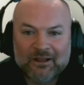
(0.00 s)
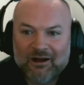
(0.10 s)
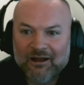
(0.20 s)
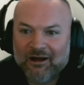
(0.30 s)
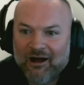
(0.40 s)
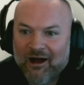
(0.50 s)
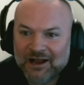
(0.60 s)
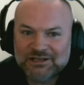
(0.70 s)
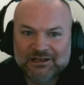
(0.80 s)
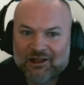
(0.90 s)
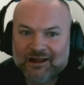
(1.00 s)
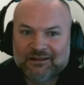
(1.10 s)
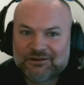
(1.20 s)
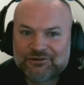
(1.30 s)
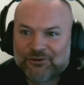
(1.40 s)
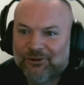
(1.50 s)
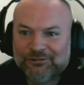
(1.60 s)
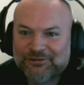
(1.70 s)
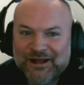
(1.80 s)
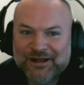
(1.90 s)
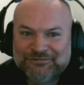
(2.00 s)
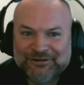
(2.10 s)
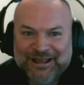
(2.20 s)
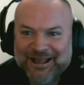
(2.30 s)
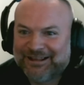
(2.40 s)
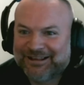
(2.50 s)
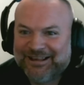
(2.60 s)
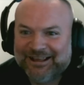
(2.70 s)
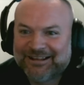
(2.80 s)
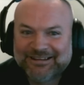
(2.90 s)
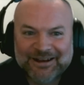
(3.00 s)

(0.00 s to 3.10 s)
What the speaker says: I actually like the draw for Giga Kick.